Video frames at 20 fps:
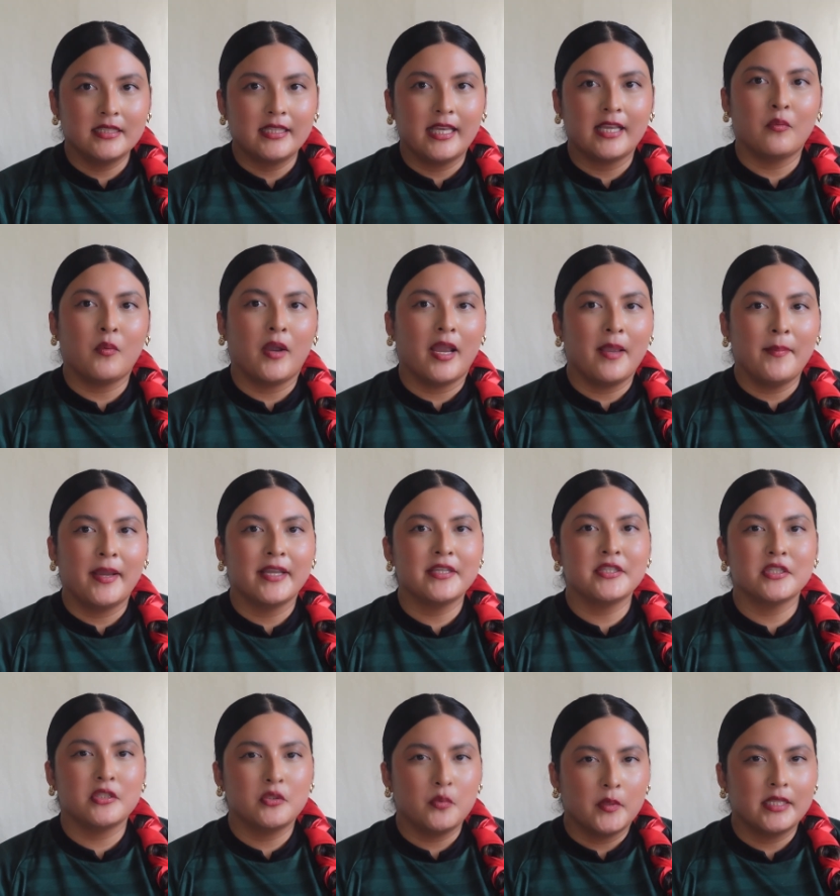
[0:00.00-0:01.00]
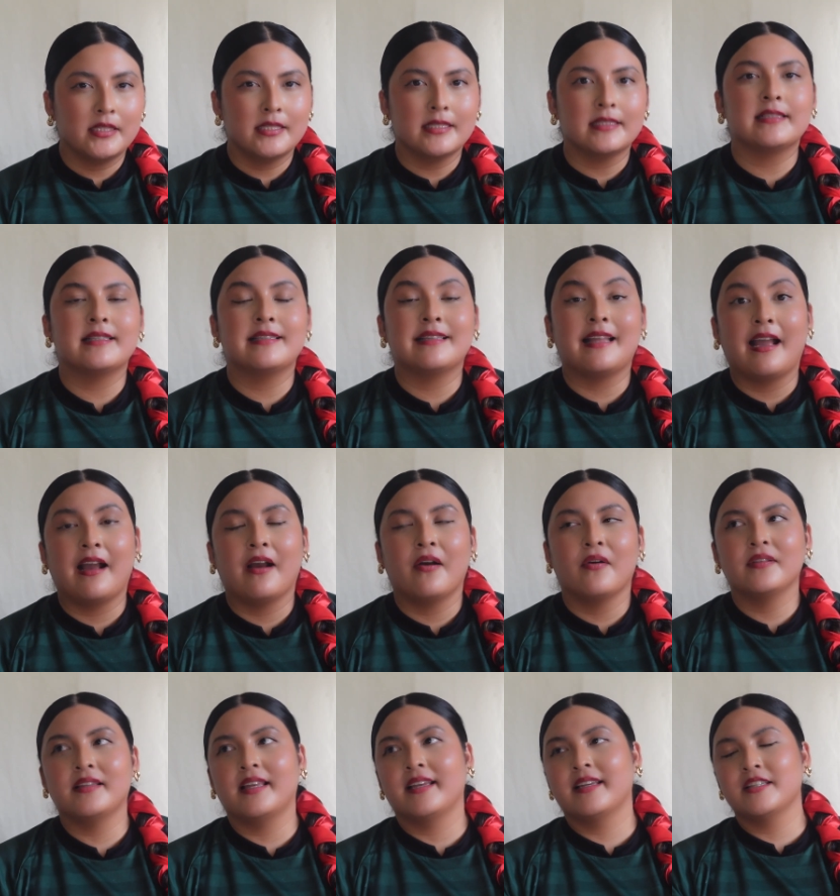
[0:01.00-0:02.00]
Like, why am I just doing this
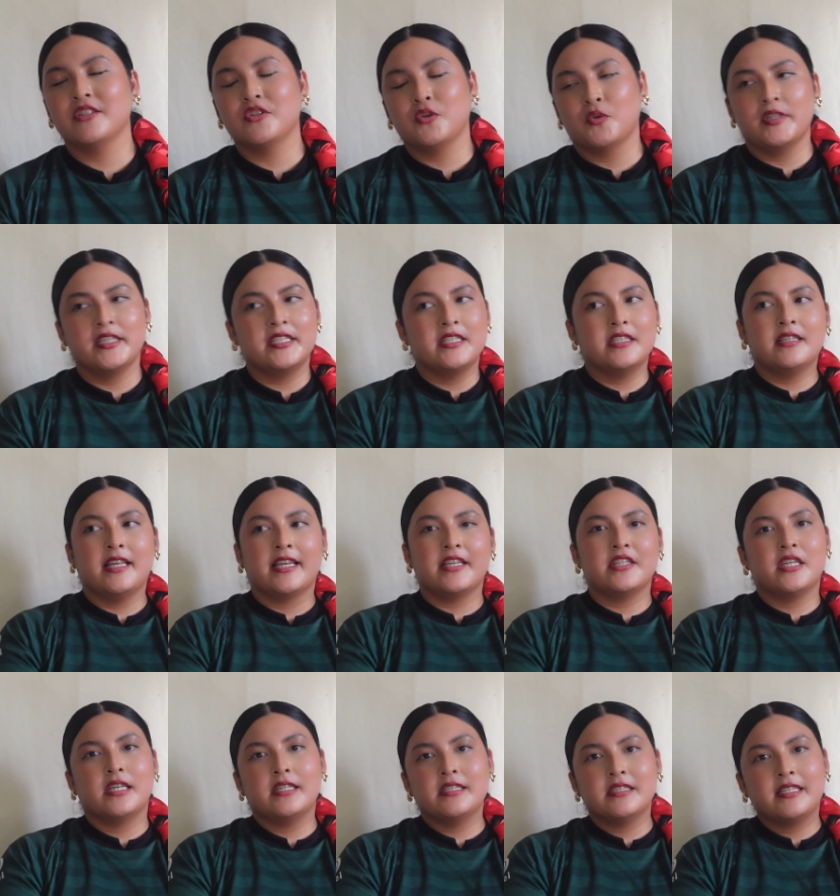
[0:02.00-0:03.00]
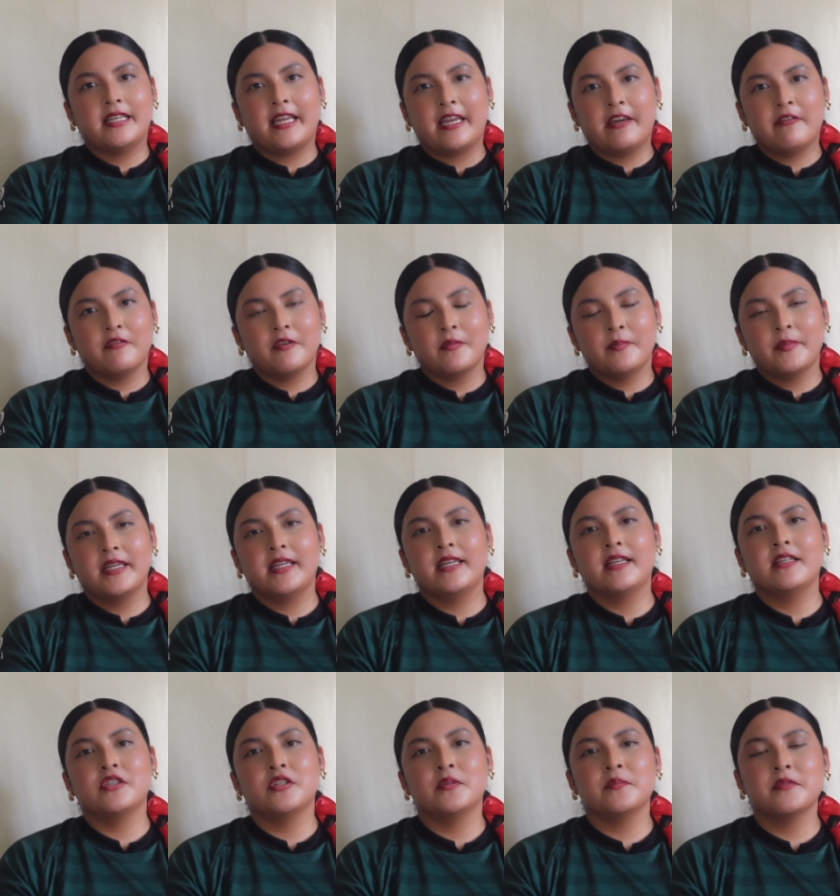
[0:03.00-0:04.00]
now? Like, it totally like changed the game for me
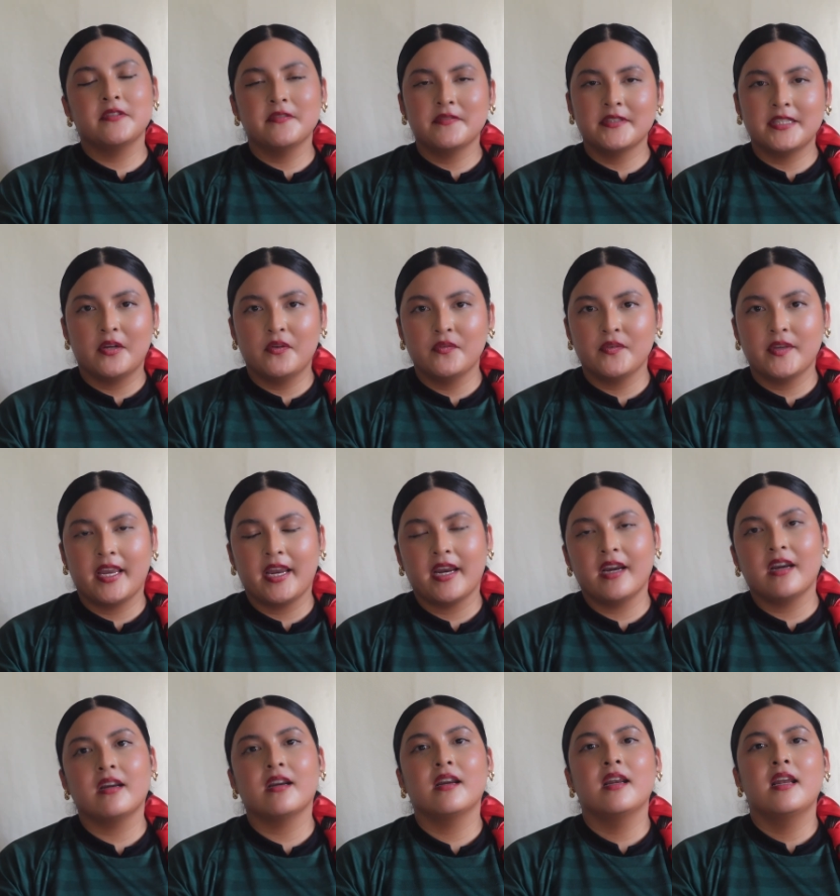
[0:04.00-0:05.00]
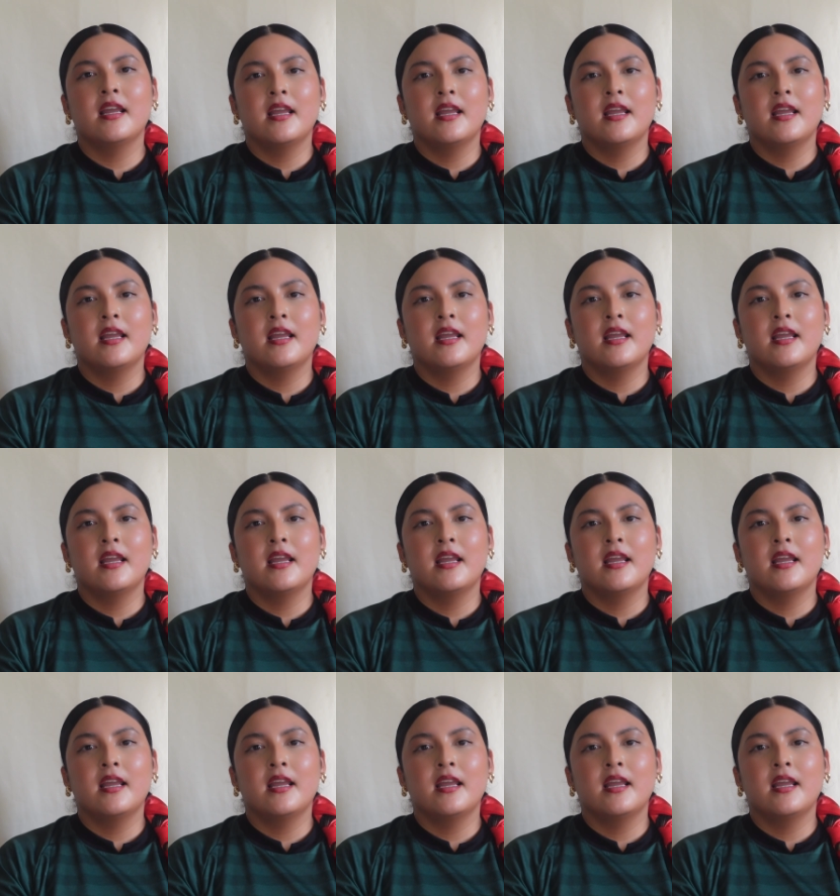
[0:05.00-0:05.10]
in terms of self-care.